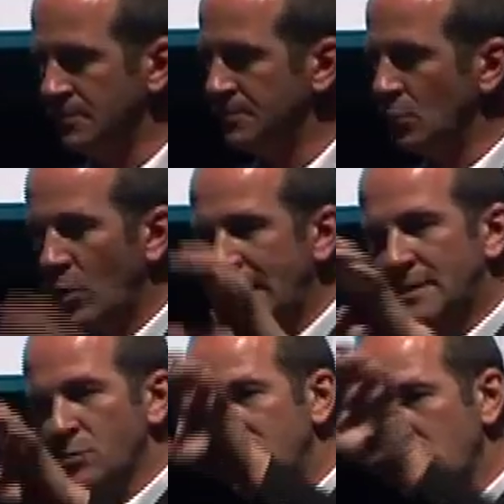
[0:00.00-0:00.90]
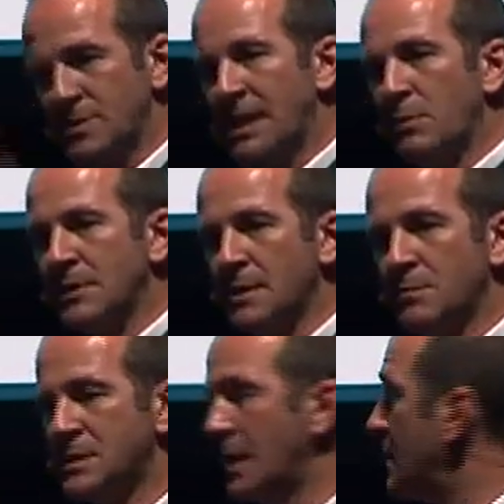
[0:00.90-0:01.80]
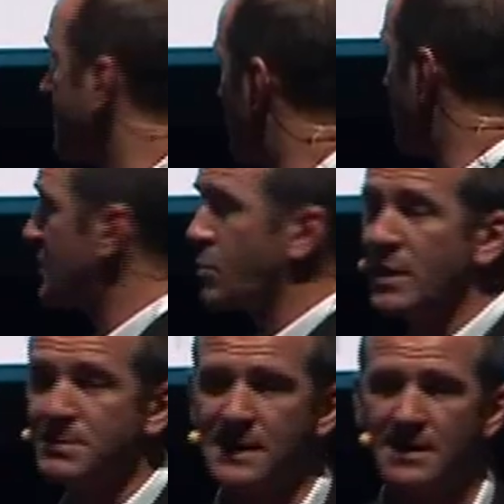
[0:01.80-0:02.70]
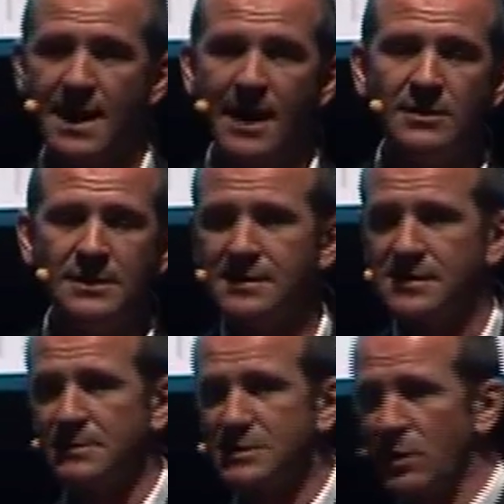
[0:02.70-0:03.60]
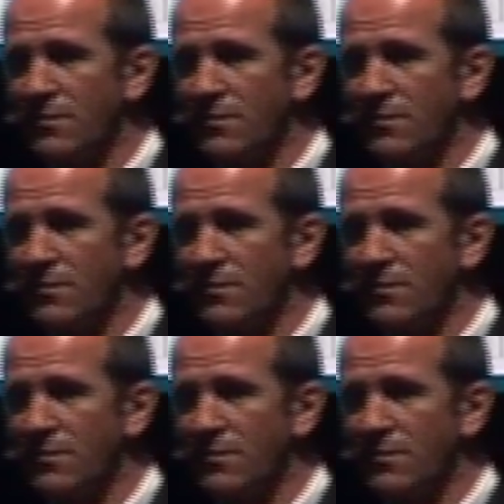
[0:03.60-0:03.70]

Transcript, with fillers: we need to reduce that by ten percent. It's twenty percent now, it's going to be